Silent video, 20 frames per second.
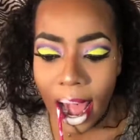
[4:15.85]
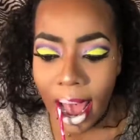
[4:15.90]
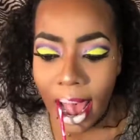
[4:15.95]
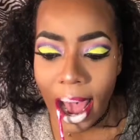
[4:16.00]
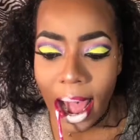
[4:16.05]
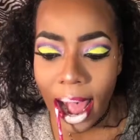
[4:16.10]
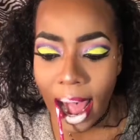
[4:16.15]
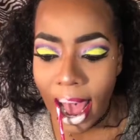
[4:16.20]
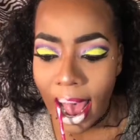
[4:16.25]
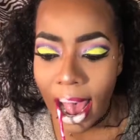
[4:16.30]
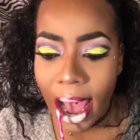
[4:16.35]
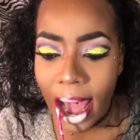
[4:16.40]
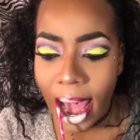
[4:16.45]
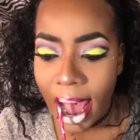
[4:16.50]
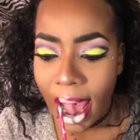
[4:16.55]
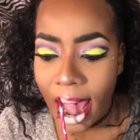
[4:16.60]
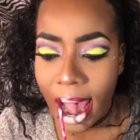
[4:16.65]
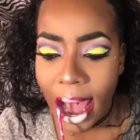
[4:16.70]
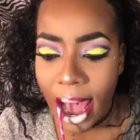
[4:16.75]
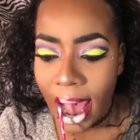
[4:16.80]
or
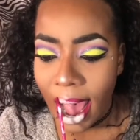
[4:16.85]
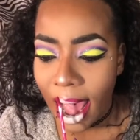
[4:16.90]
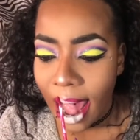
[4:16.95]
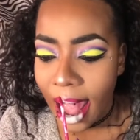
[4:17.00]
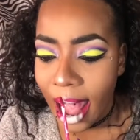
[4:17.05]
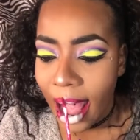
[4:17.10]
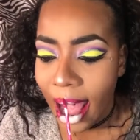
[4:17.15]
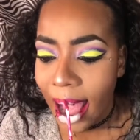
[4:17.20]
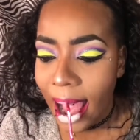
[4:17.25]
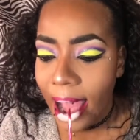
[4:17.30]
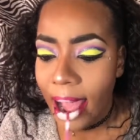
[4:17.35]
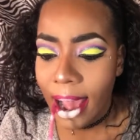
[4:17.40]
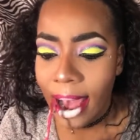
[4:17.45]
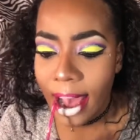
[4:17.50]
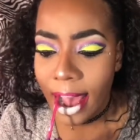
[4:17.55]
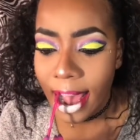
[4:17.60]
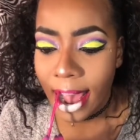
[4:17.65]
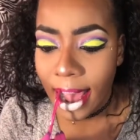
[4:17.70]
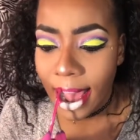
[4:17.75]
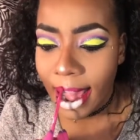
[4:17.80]
if this is just
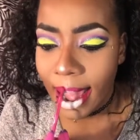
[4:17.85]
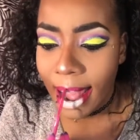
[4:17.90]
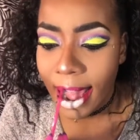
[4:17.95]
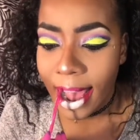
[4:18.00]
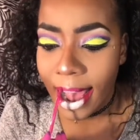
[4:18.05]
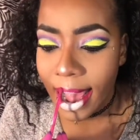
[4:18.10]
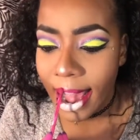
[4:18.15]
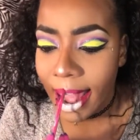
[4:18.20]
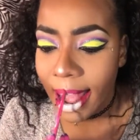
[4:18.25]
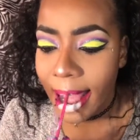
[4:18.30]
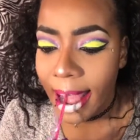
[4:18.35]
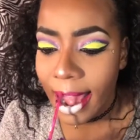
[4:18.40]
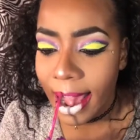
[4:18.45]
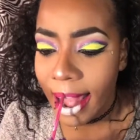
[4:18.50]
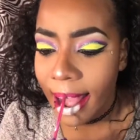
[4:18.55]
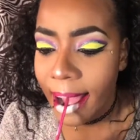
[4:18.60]
simpler for you.